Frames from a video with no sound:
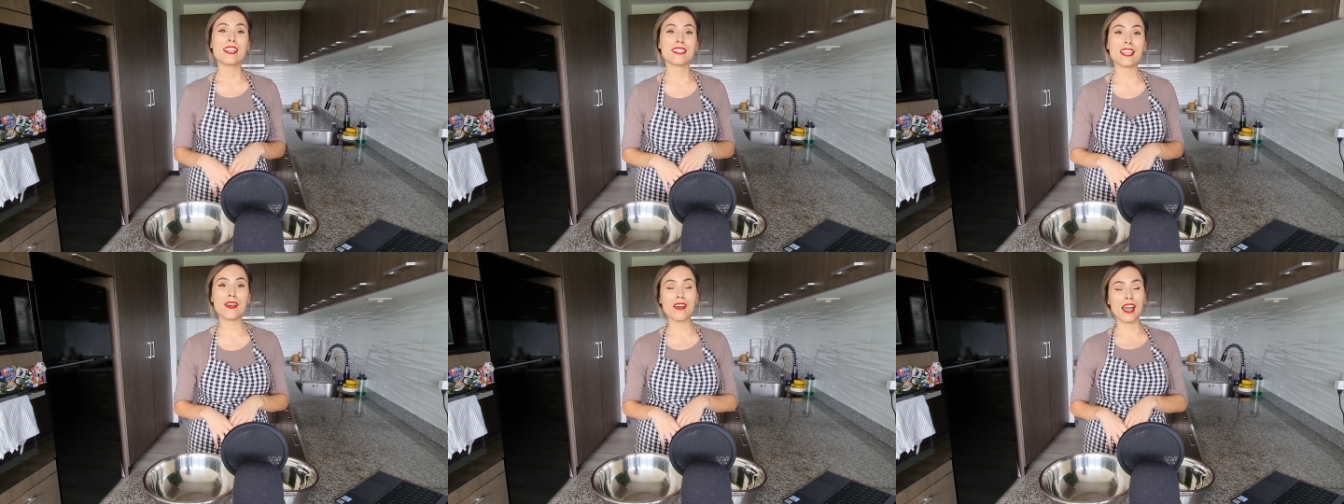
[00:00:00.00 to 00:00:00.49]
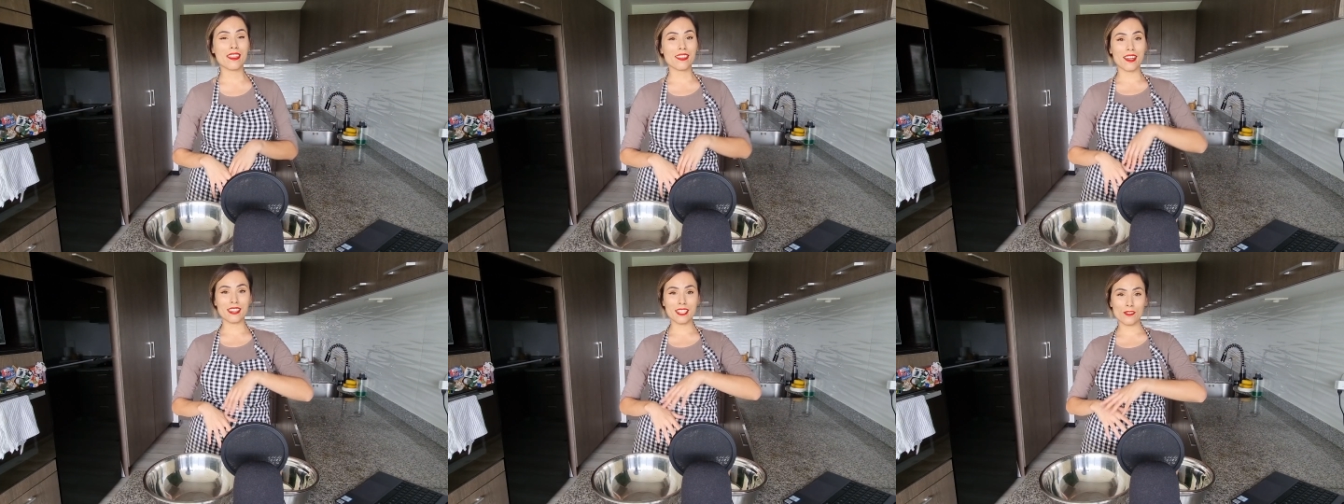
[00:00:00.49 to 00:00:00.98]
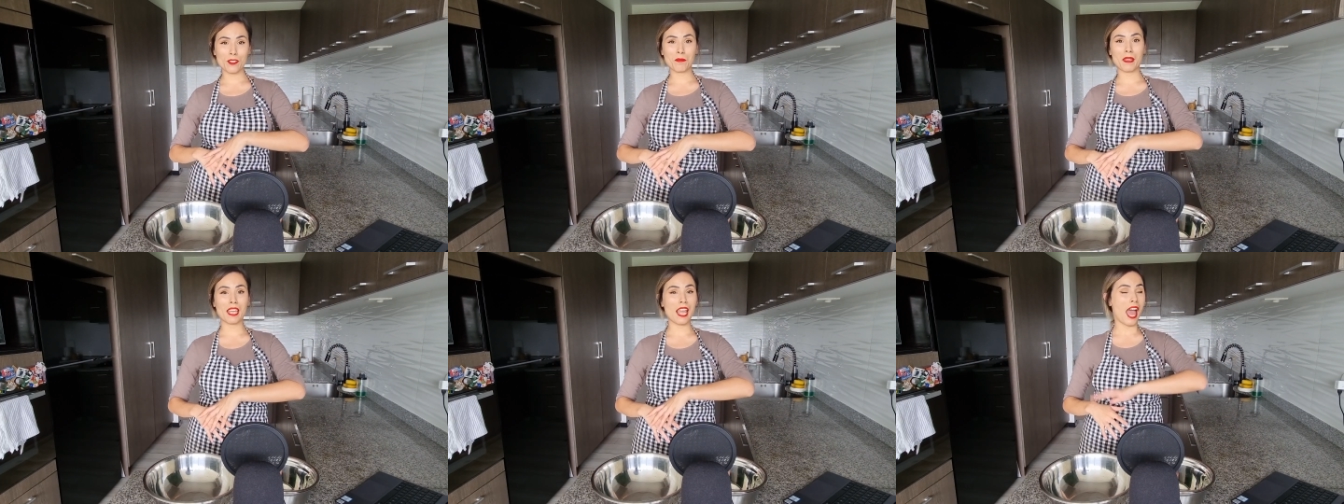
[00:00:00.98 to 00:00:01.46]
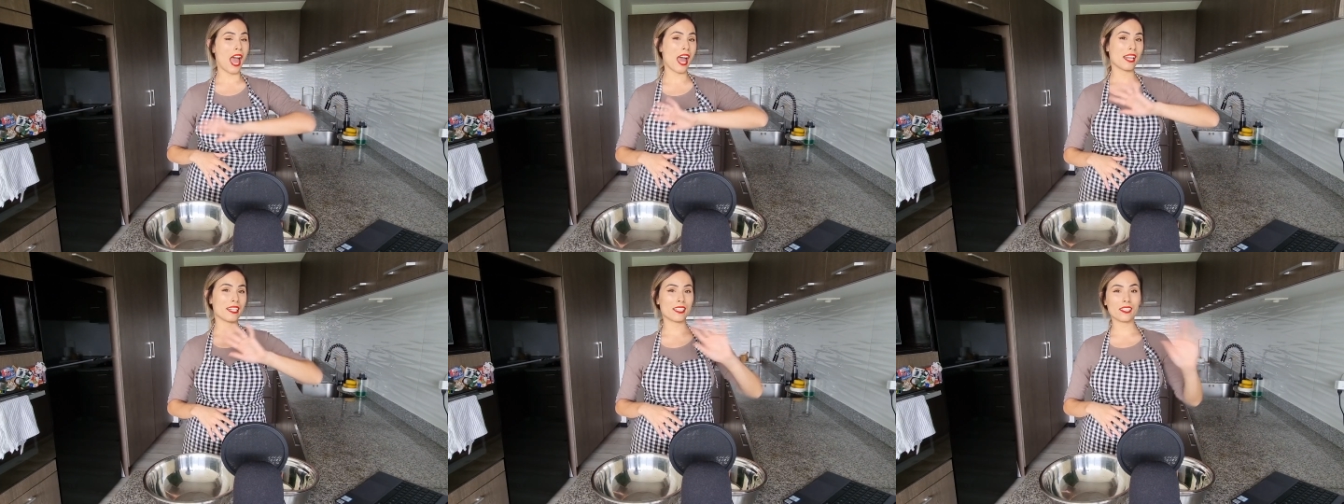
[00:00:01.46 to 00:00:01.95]
So I thought this would be
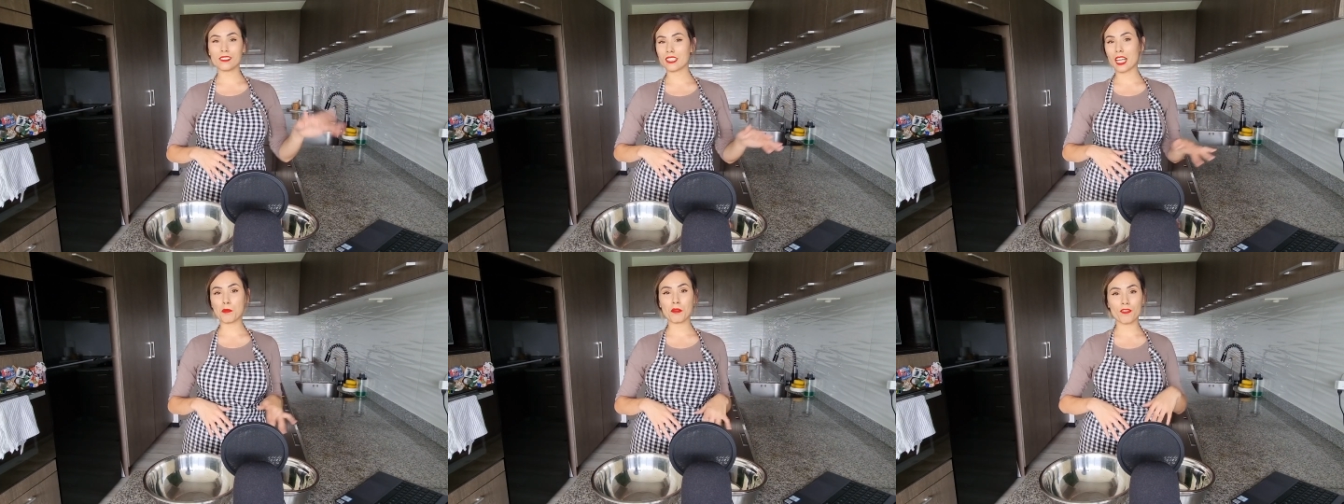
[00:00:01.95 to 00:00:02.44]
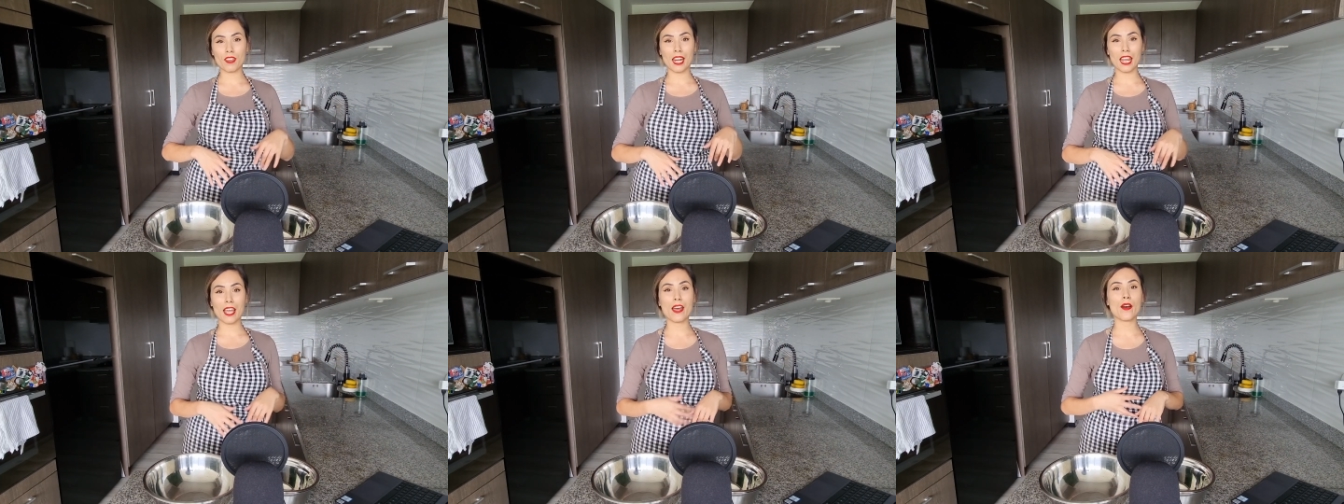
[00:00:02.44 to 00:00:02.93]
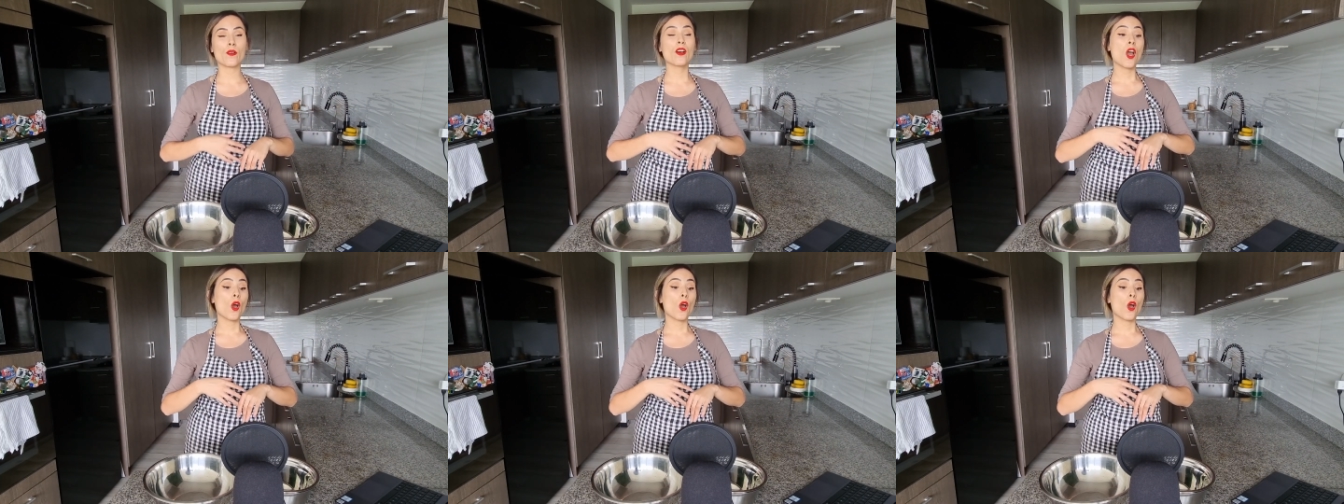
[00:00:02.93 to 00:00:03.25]
a new type of video